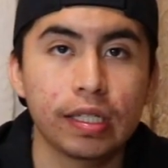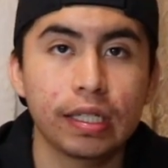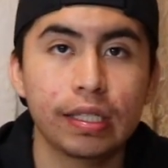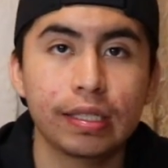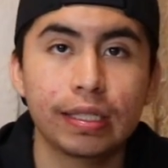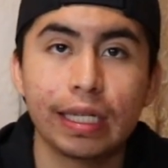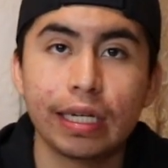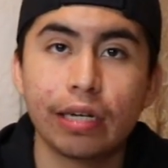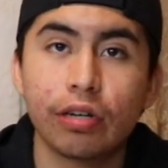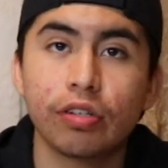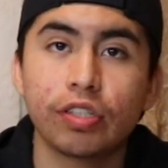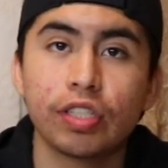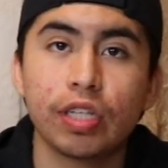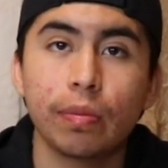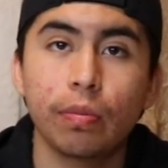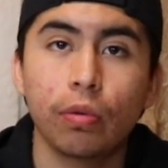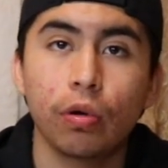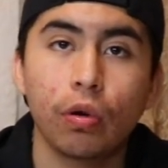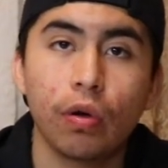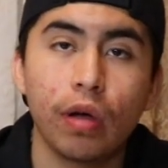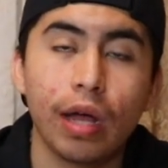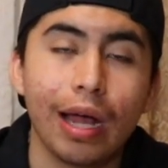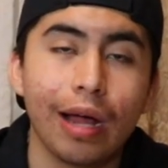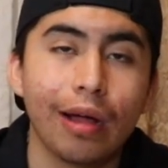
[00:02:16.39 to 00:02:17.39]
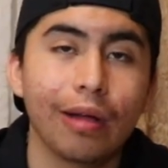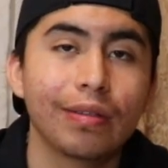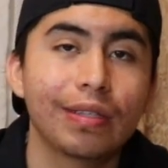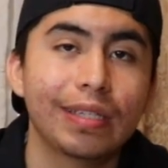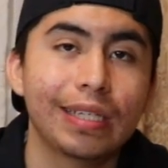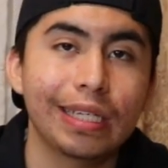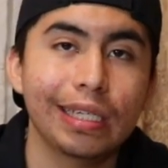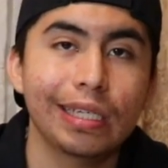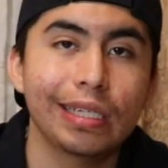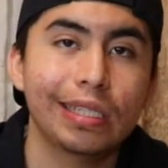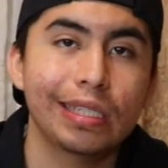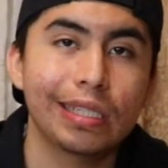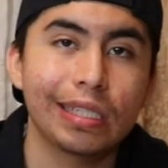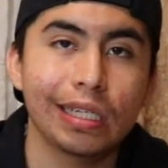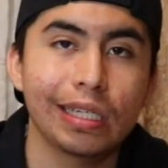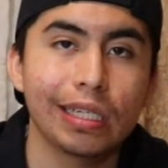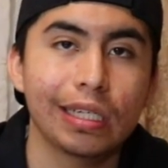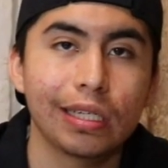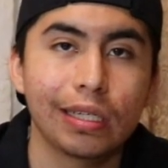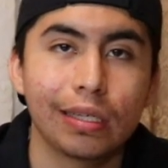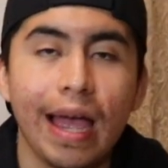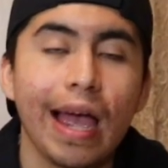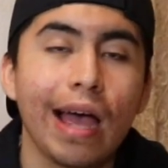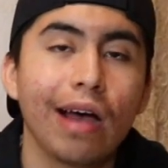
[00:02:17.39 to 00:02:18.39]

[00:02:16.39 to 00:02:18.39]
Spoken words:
ticker symbol LTC.